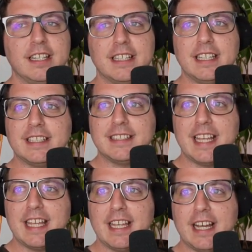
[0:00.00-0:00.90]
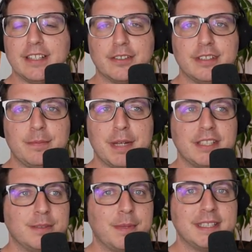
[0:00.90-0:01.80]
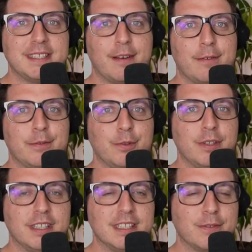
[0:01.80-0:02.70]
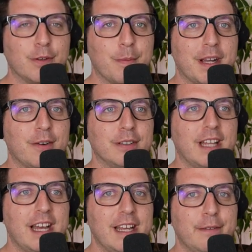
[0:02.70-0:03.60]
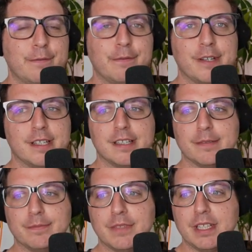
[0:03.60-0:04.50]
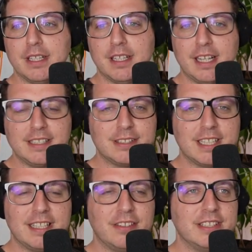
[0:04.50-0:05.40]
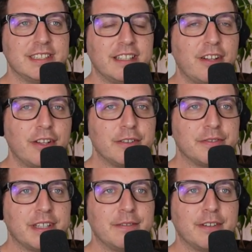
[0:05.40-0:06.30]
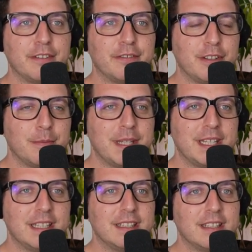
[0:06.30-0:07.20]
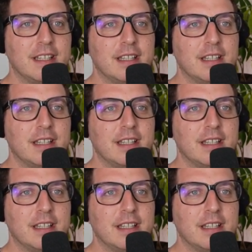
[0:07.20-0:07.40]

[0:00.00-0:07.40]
that say, I don't imagine myself doing this for my whole life. As you say, there is a lot of unfulfillment.